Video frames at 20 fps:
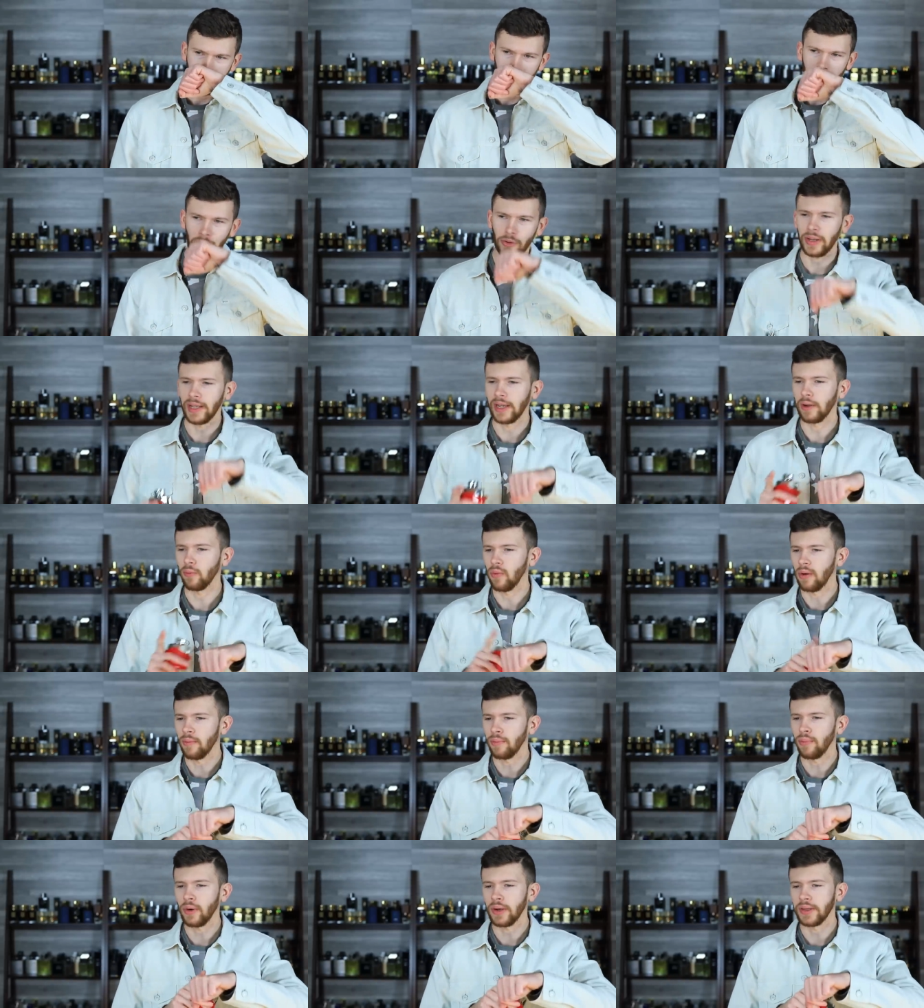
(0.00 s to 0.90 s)
okay, at
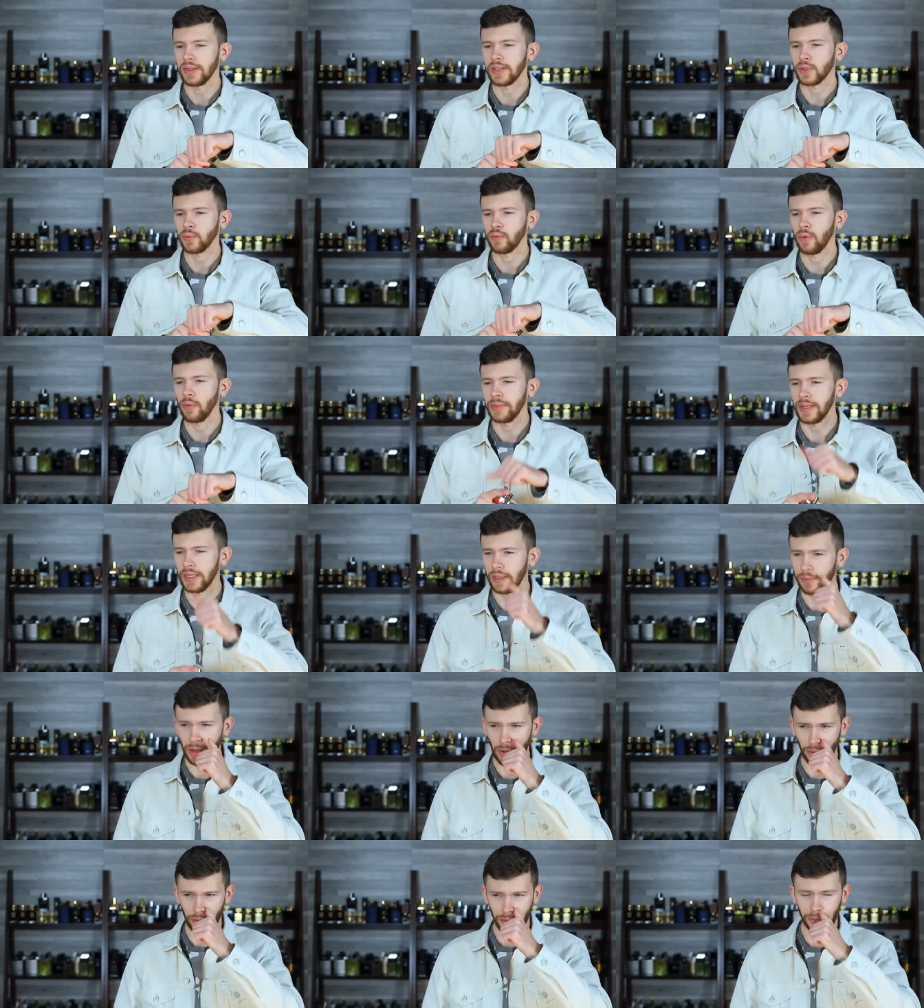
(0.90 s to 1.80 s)
one point this will be
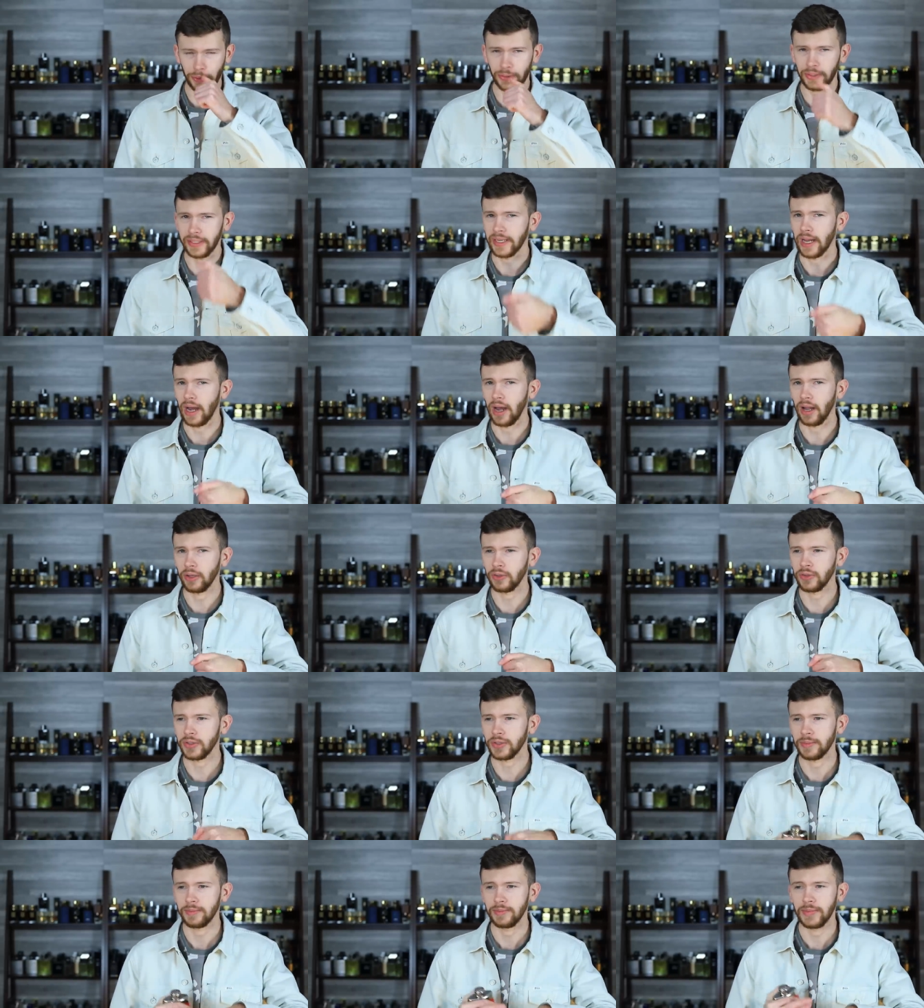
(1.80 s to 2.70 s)
about thirty
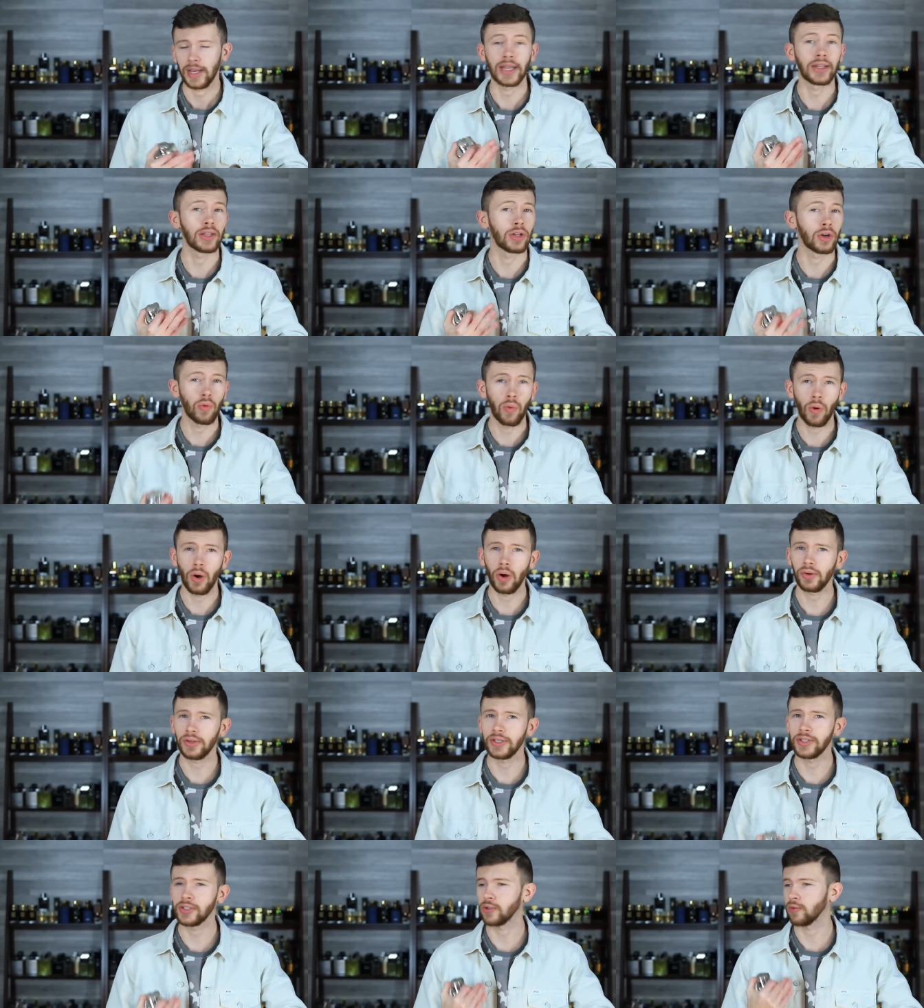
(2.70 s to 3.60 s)
dollars, and the
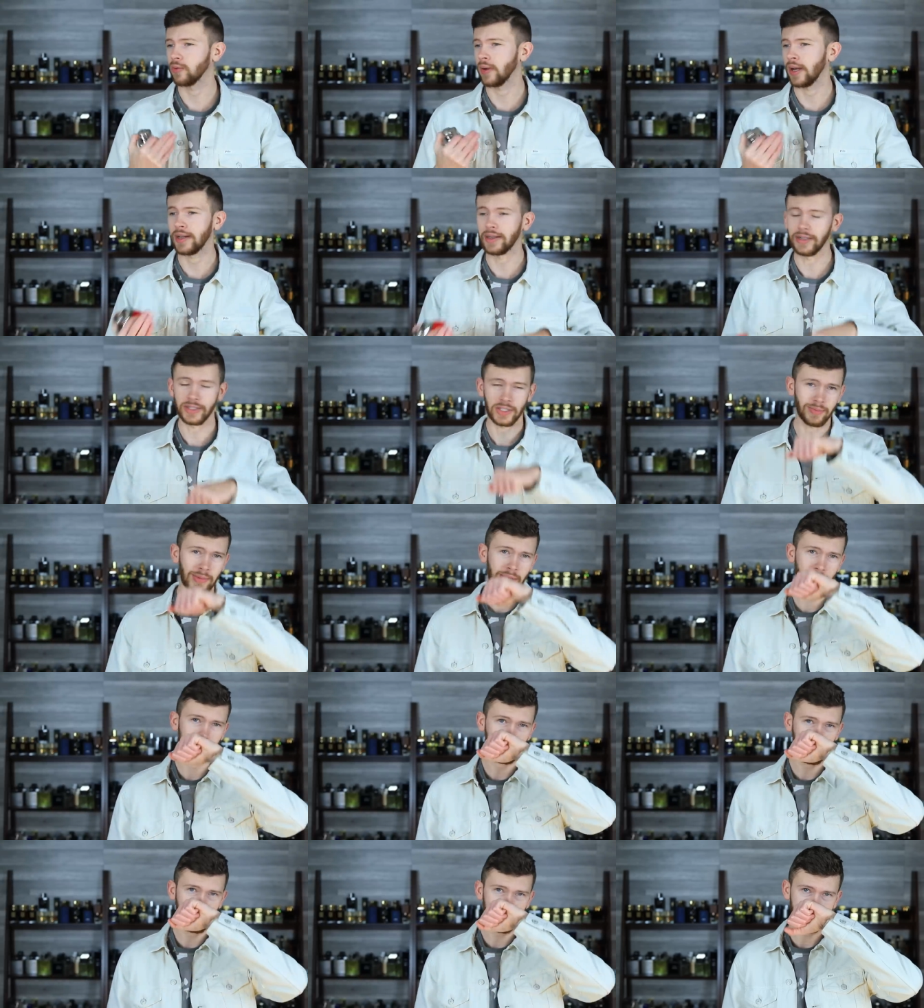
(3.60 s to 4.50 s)
quality is great, it
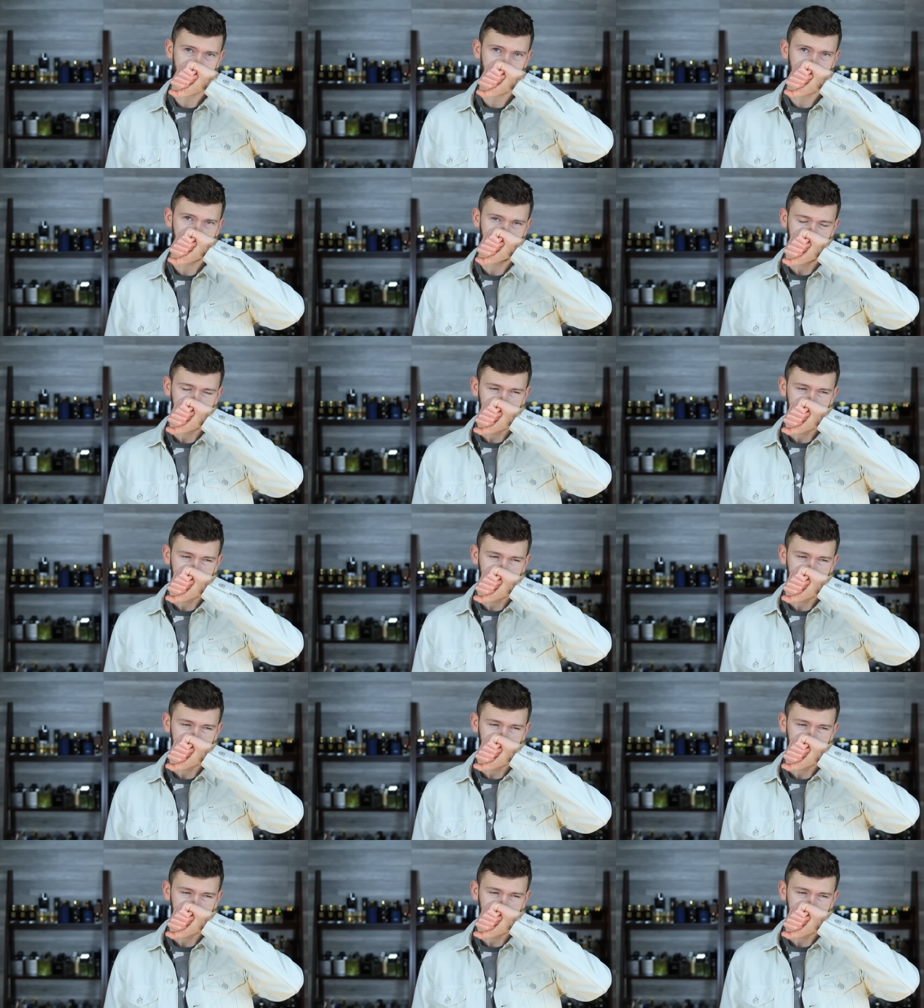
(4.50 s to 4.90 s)
smells pleasant.